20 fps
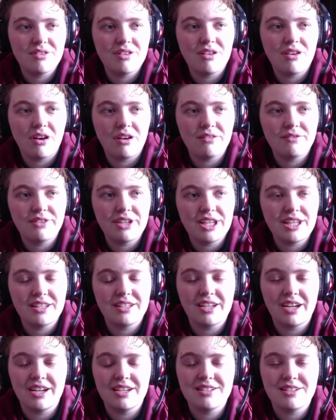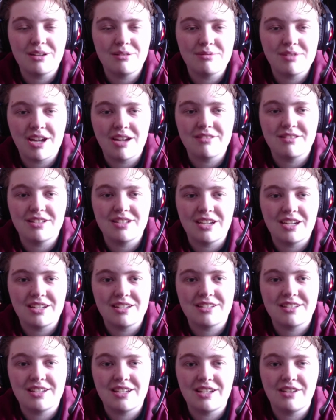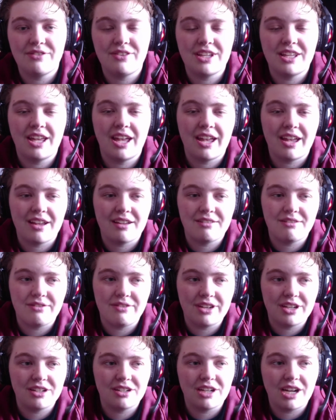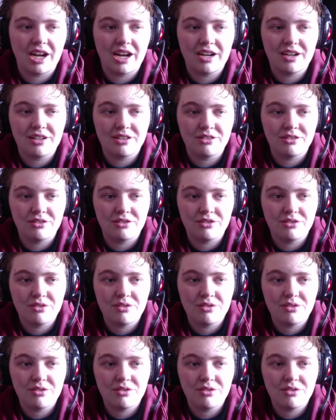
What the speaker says: RV guy's coming out today to see if he can't figure out